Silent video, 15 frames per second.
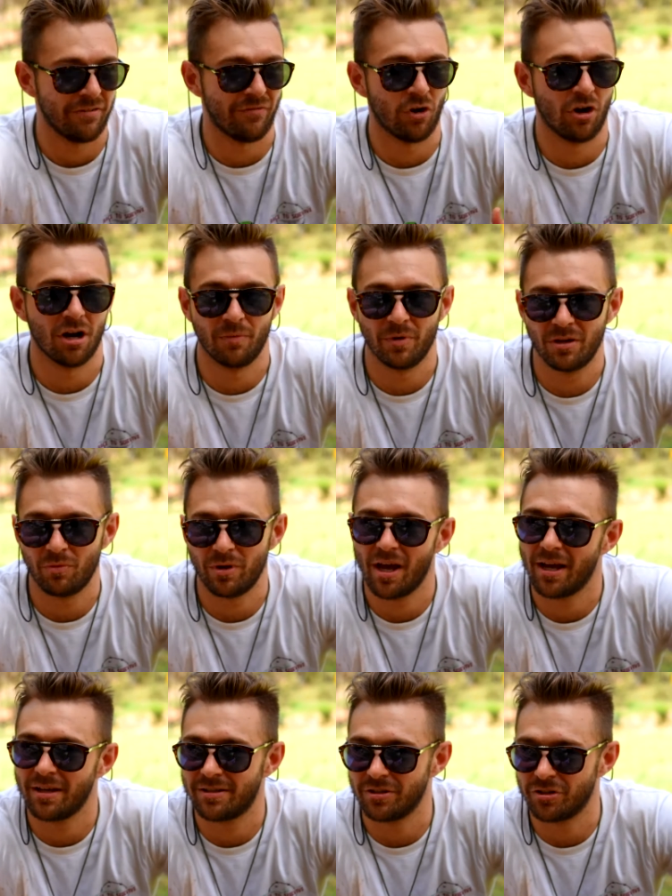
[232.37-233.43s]
environment. We
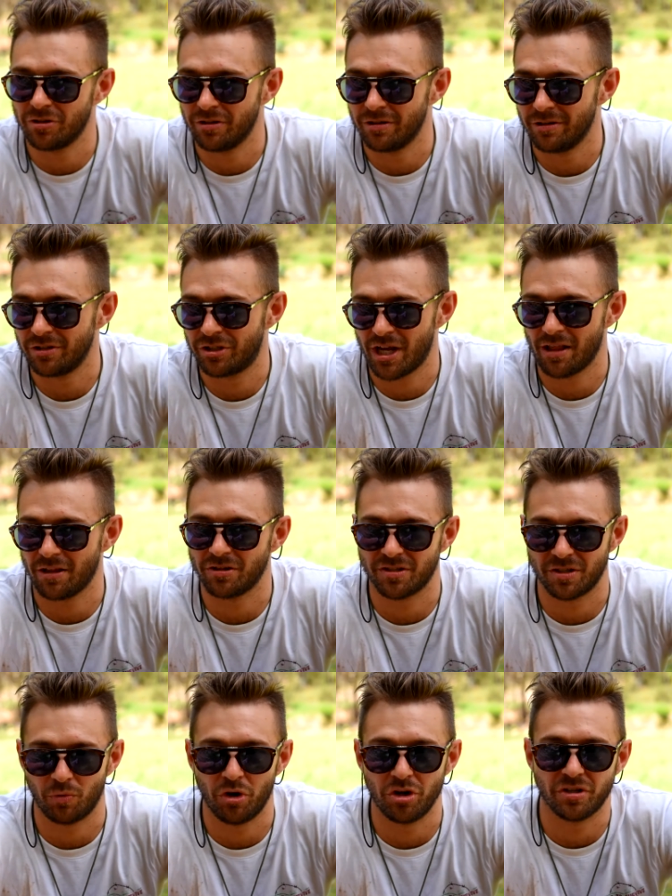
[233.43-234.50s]
had to do challenges
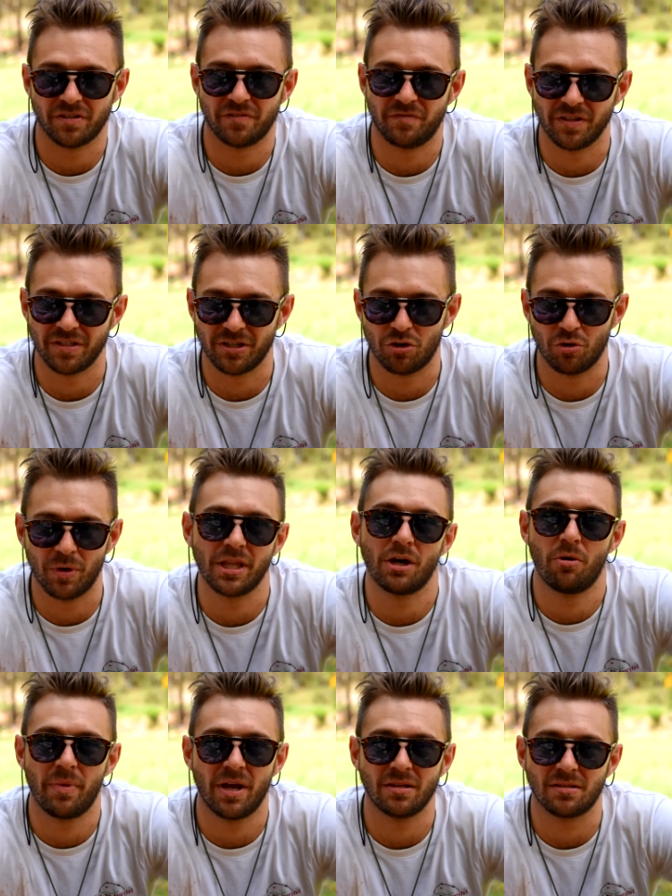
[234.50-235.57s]
that weren't just physical, but they
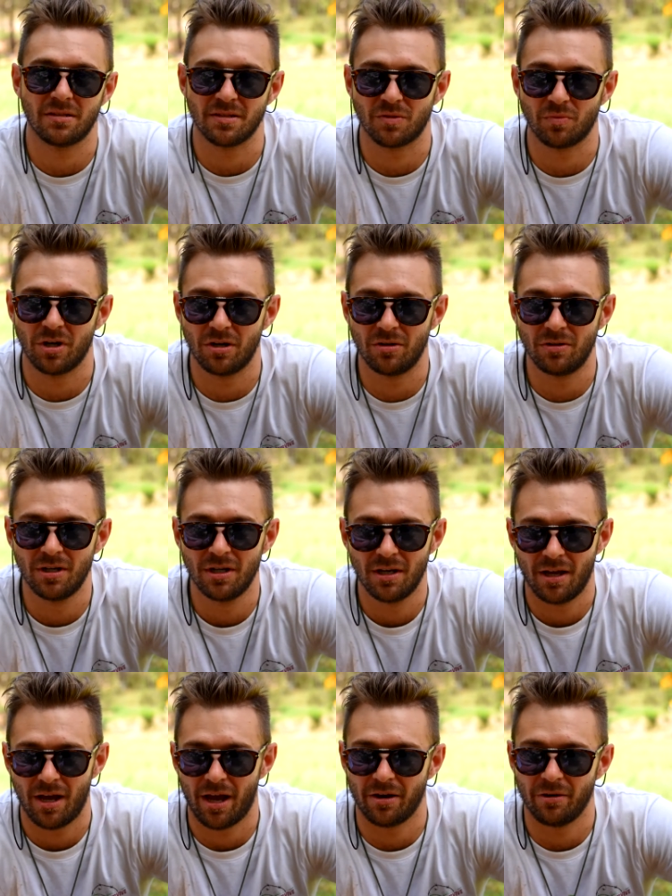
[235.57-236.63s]
were mental as well.
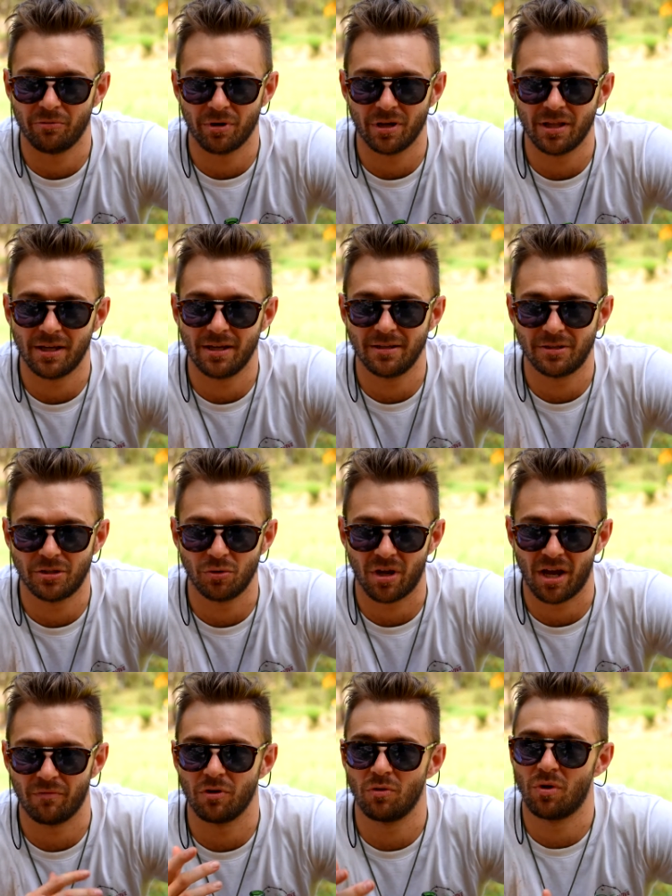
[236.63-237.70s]
And it really took
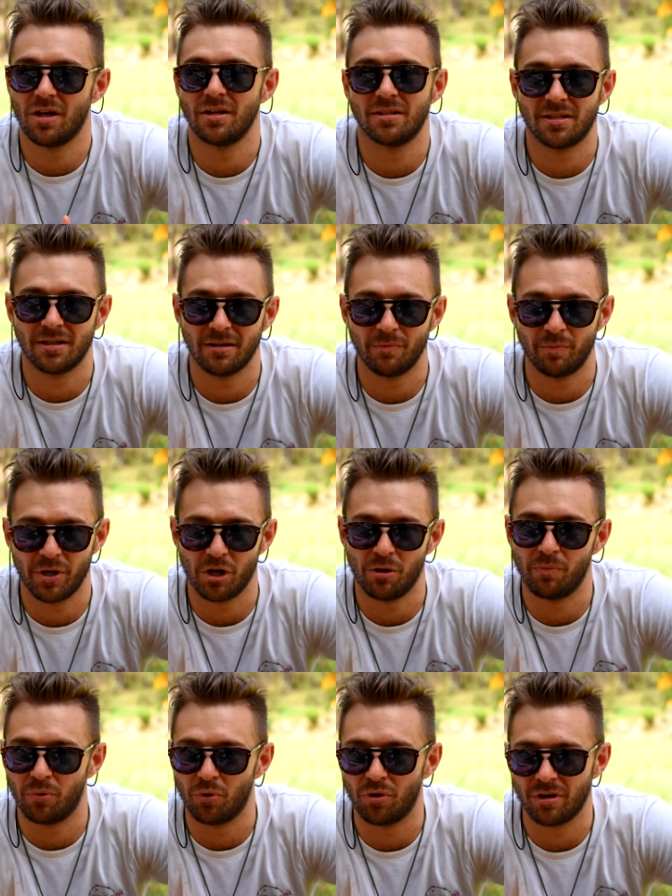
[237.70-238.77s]
everyone to be on
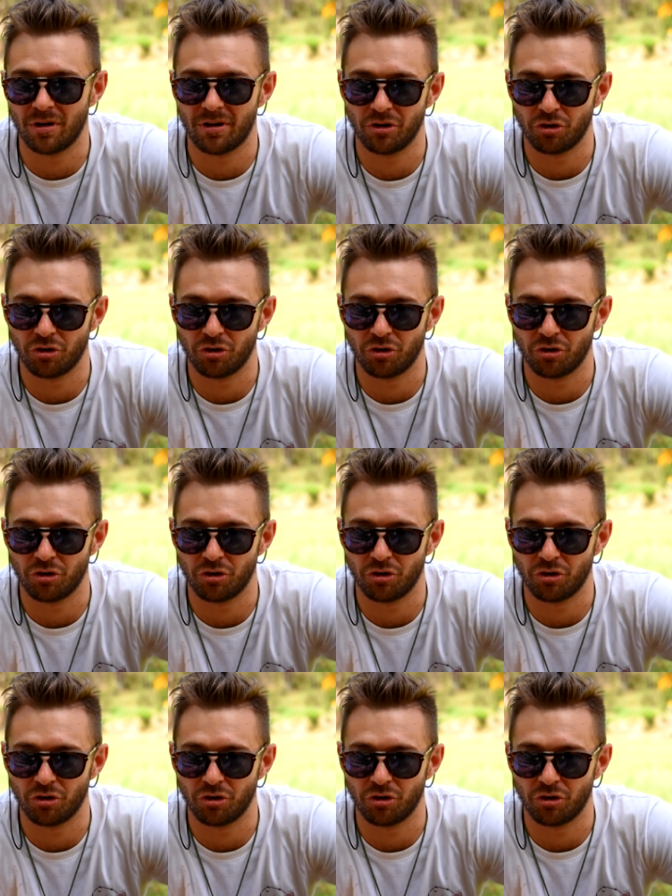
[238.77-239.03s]
board and